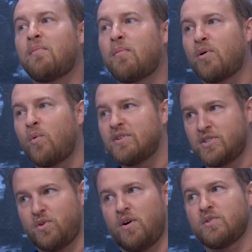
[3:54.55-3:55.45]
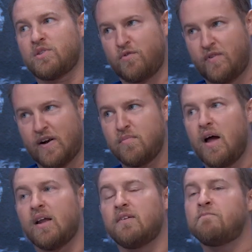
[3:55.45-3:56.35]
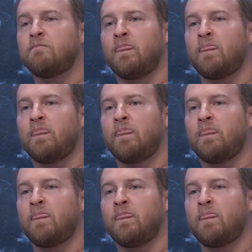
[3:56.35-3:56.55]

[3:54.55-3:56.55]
remember one story. I was with a friend of mine.